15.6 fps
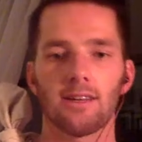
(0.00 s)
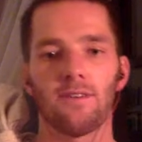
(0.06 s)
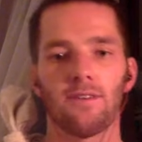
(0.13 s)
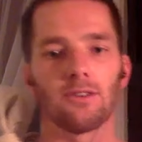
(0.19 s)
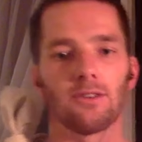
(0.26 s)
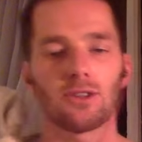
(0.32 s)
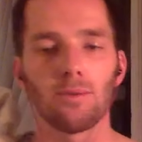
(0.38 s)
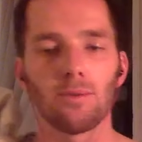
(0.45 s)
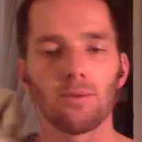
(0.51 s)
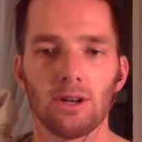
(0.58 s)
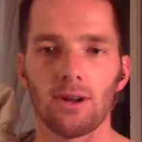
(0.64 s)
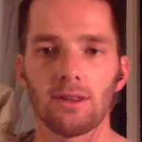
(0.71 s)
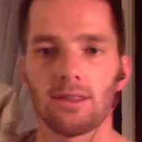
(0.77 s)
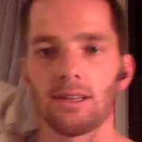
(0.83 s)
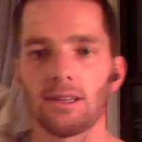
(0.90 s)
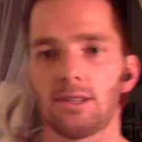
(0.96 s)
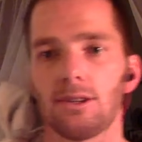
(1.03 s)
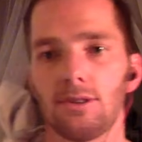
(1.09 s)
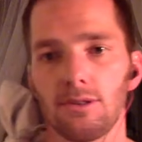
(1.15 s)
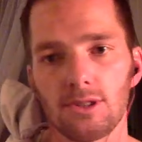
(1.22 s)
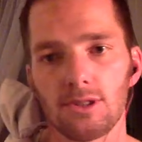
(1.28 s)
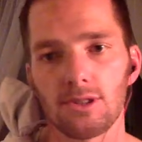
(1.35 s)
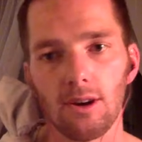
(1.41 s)
and there's so many great things to
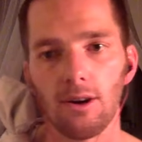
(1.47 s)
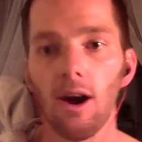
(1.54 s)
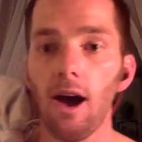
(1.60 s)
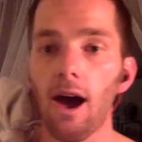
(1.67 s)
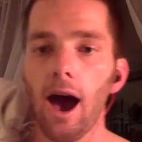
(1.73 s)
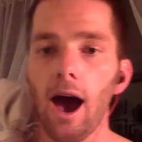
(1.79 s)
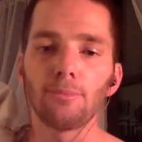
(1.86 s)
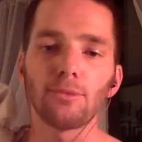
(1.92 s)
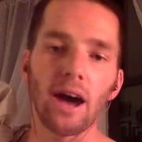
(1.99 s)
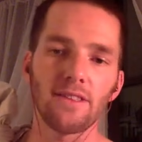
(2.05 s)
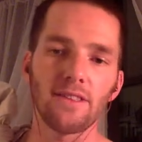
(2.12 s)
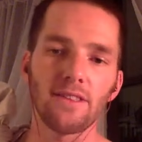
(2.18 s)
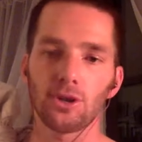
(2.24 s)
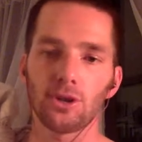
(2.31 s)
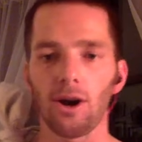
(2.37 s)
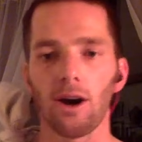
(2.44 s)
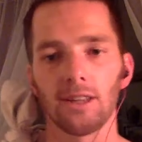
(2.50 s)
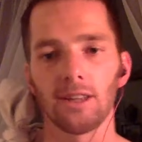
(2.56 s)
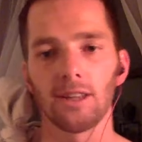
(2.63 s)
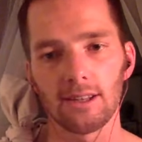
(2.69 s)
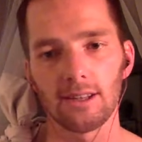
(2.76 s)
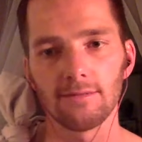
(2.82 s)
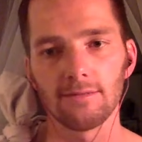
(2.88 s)
do. So I'm glad that you're calling in